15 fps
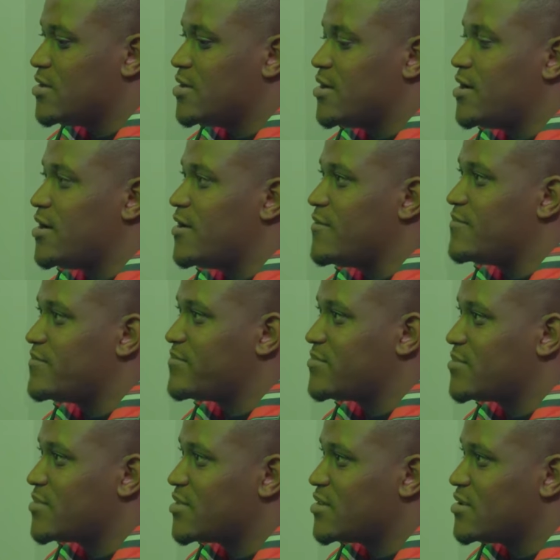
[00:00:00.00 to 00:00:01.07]
Are you gonna um, are you head
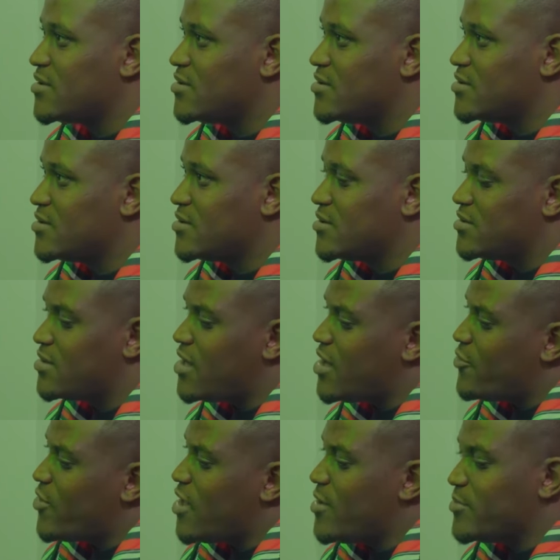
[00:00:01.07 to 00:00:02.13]
up tours that side? Oh,
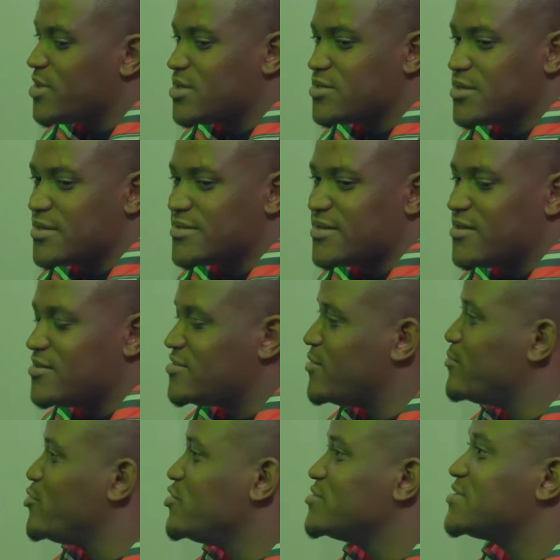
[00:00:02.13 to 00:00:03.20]
like well, gigs, I mean, tours. The,
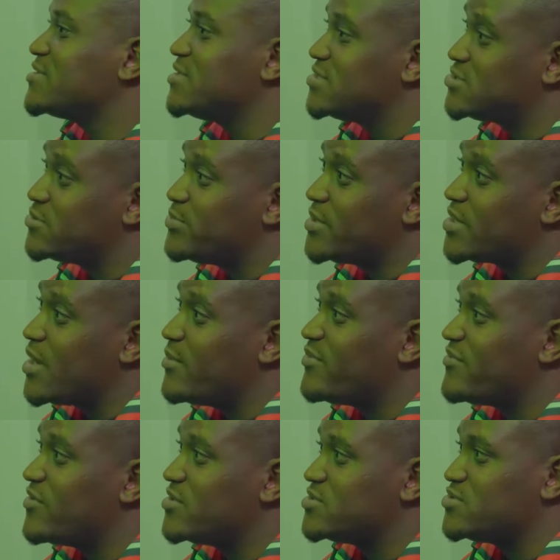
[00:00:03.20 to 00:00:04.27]
music needs to pick up
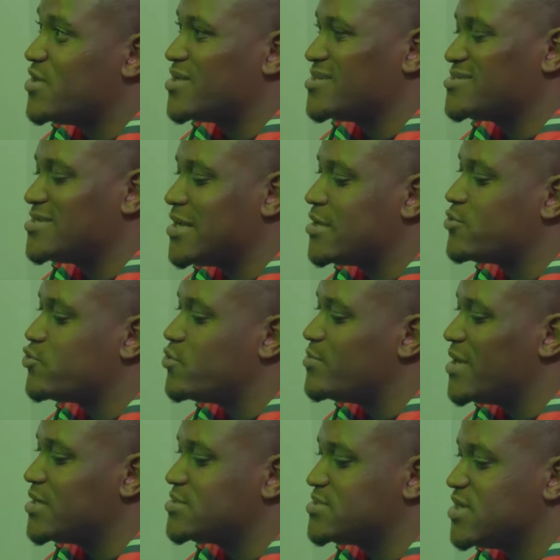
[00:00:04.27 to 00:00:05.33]
first. Of course. Understand? It will
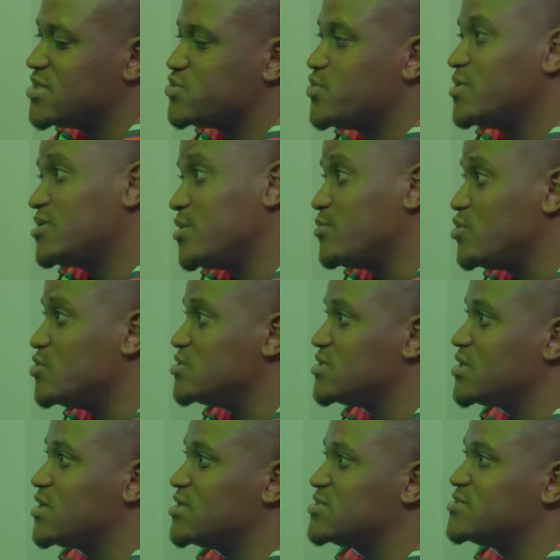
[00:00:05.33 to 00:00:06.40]
make sense when the
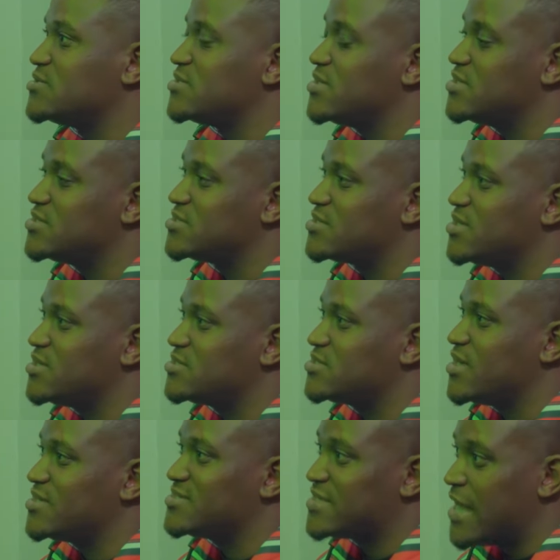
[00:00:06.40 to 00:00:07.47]
music okay. is, is,
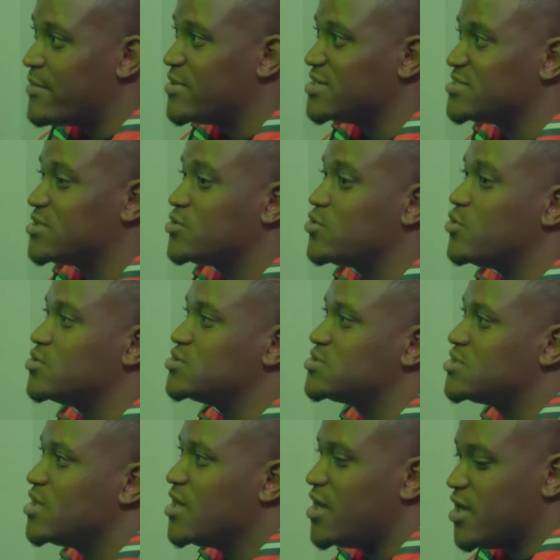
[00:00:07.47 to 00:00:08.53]
is established in
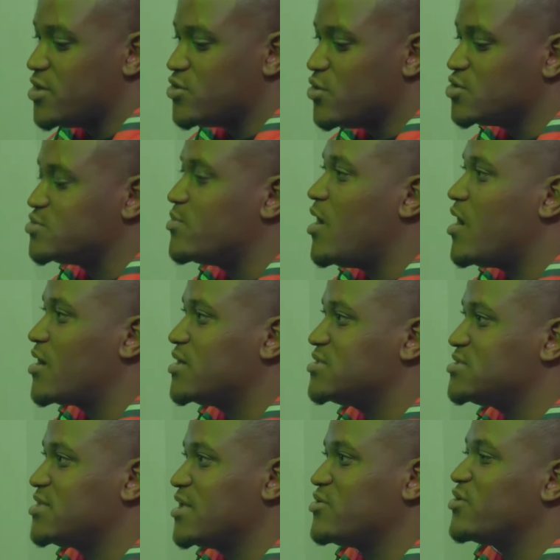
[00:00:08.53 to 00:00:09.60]
those in those
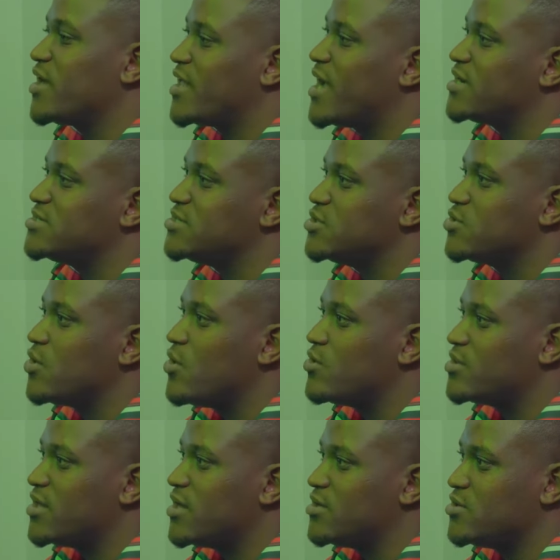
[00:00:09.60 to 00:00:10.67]
markets. Then you can actually
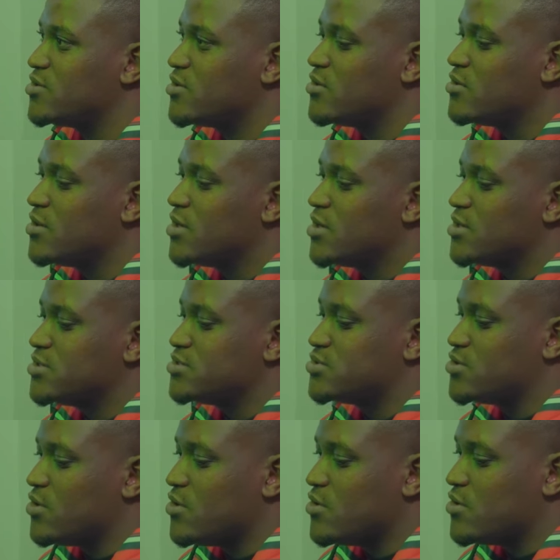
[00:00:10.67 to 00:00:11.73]
go there. You know.
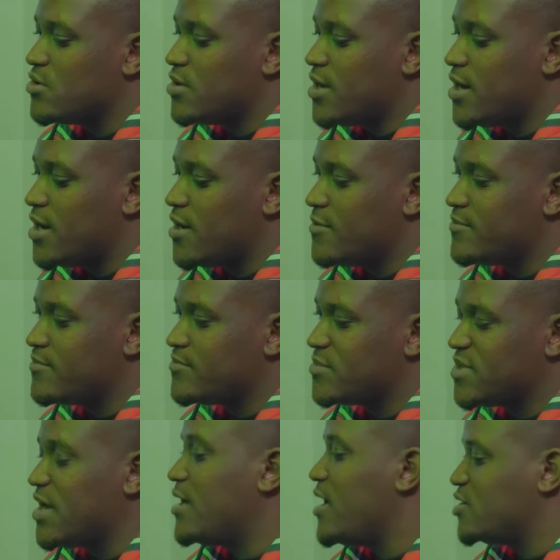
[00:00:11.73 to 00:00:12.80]
So um,
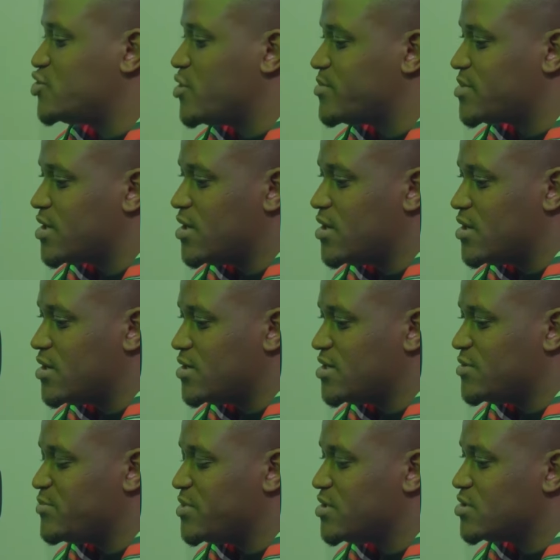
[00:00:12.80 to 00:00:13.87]
yeah, I dropped the
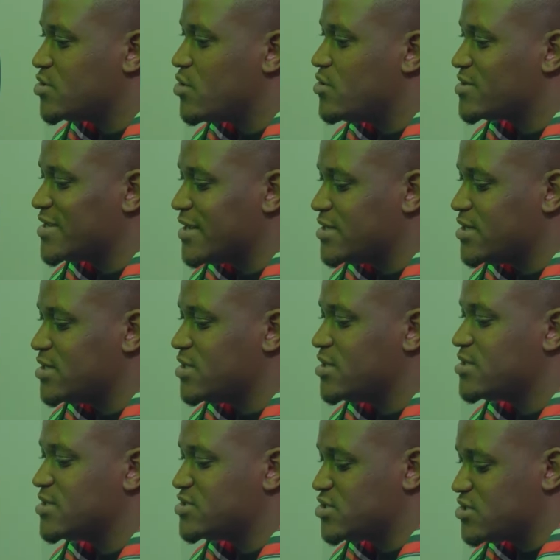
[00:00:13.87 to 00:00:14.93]
EP called
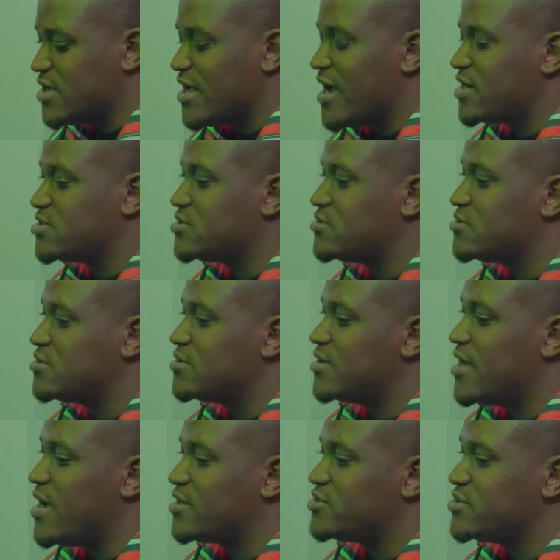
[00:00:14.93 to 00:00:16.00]
Nanini. There's an actual
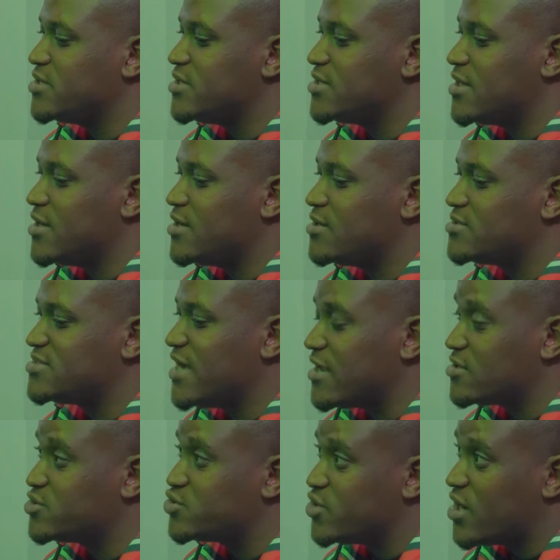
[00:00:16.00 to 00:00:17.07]
actually the
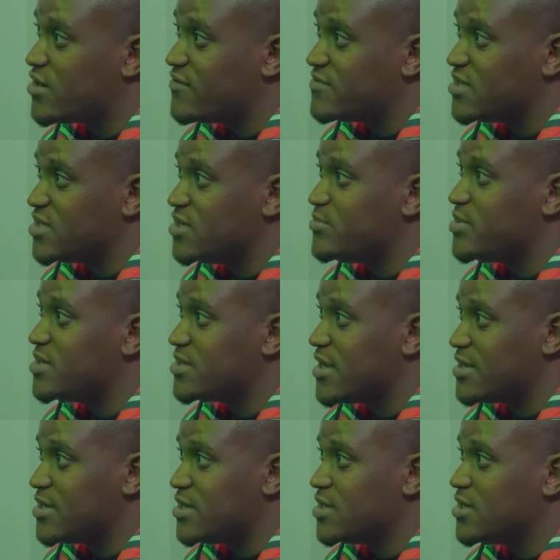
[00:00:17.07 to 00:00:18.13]
title track of the EP
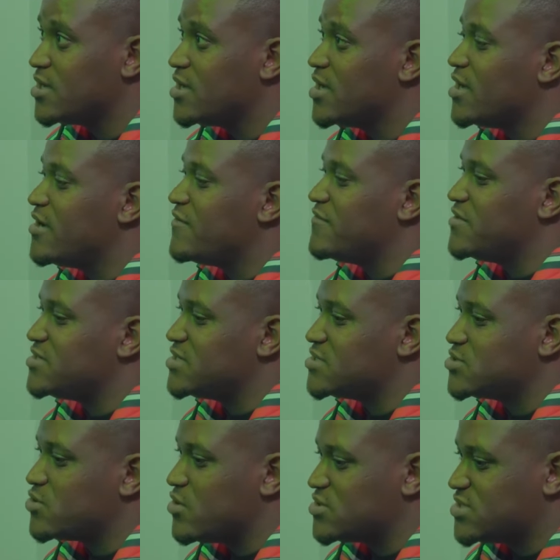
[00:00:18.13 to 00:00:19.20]
Nanini mm-hmm.
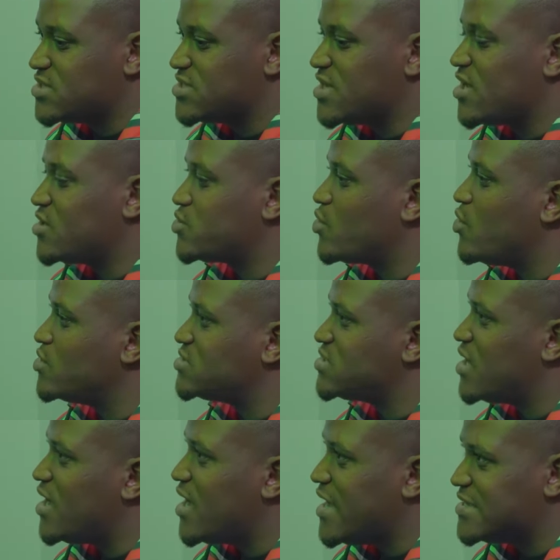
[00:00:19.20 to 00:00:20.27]
features Nkosazana
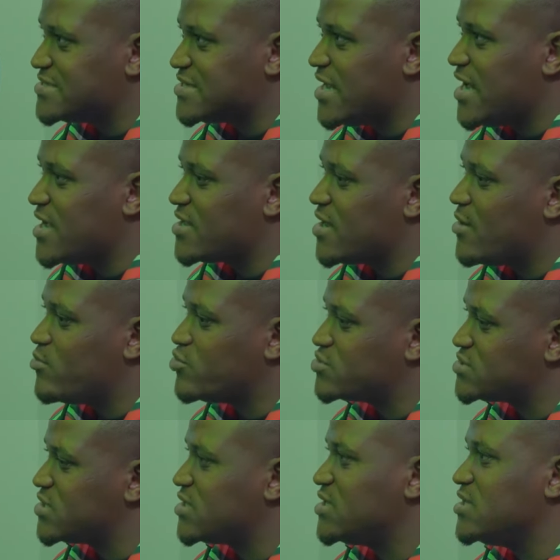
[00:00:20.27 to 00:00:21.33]
Daughter, Azana,
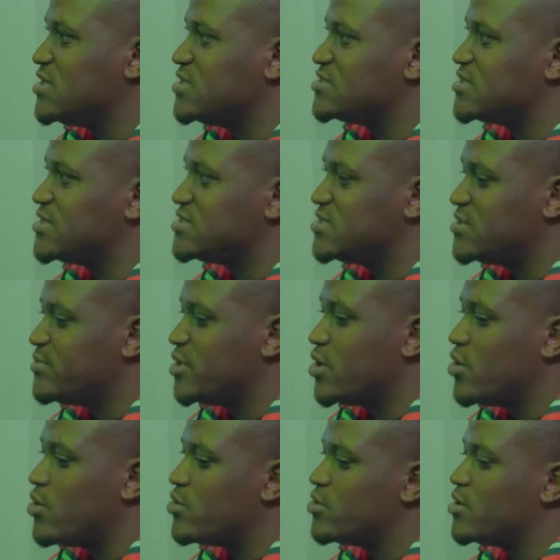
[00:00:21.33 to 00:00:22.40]
Musa and
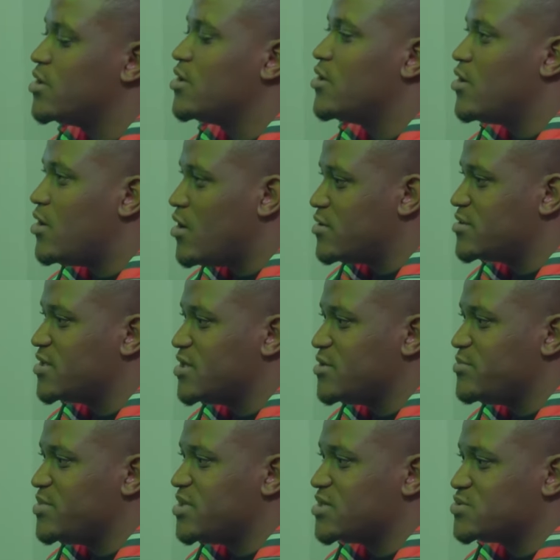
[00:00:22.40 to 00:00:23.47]
TBO on the
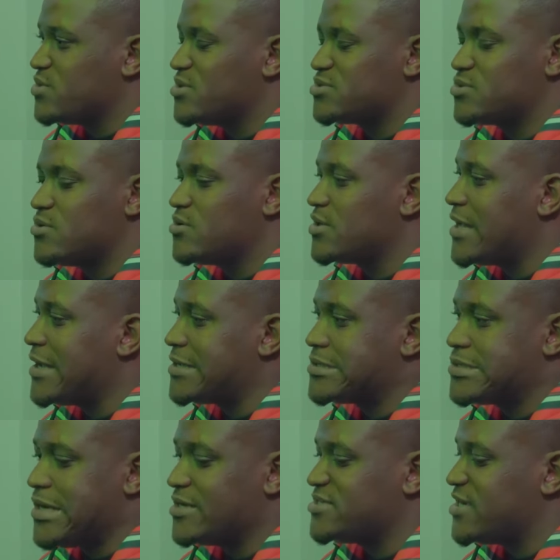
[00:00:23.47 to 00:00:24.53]
EP as well. So like
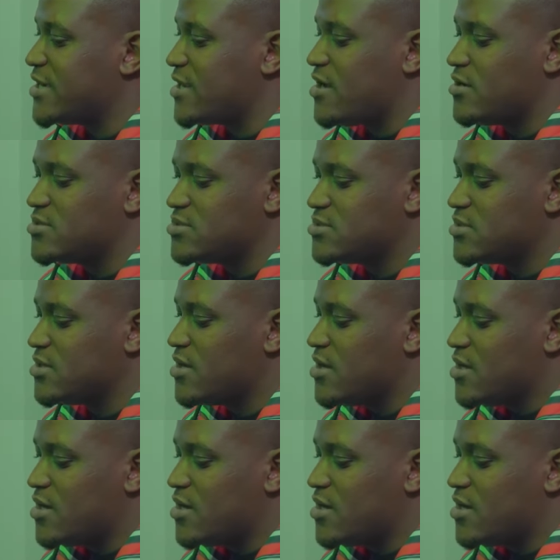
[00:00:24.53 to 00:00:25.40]
yeah, check it out.